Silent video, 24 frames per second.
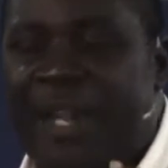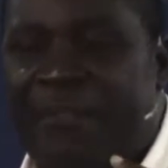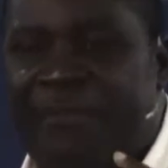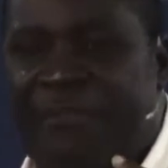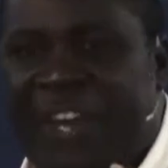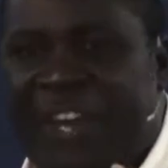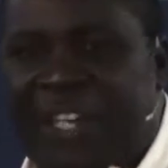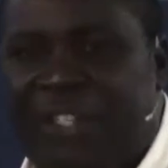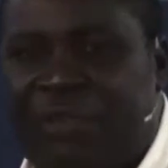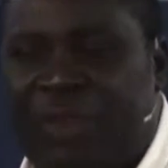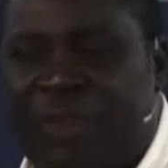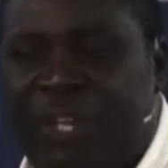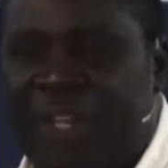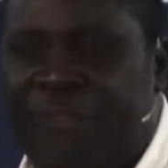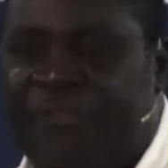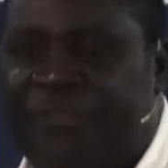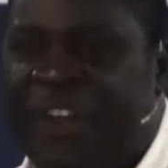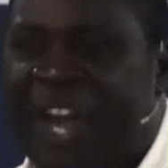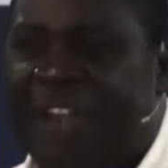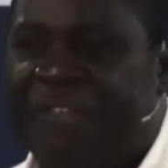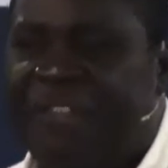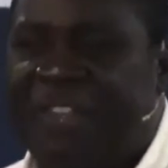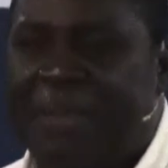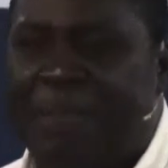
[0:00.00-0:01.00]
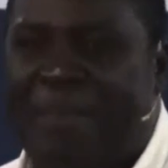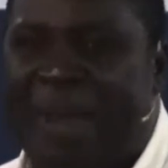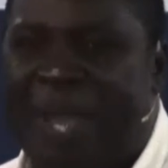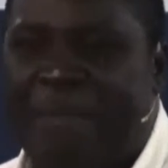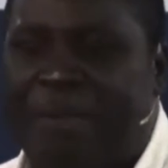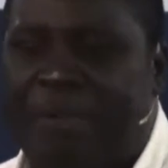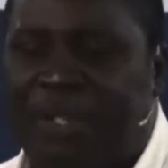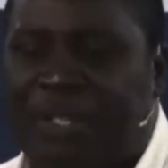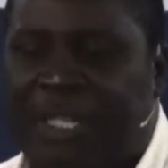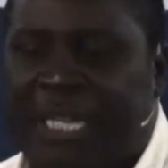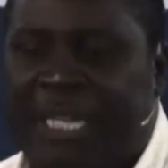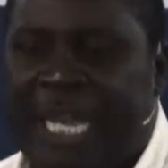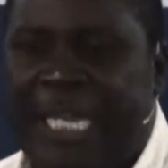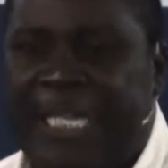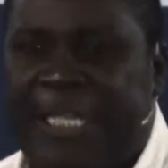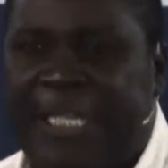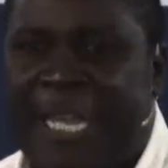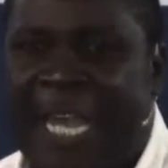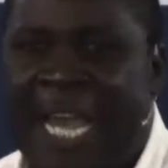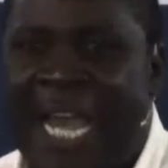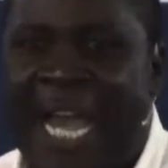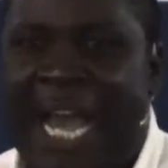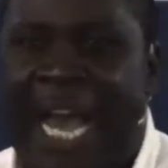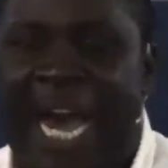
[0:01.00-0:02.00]
in verse 25, the Bible
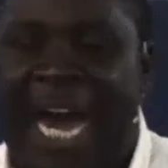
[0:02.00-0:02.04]
says,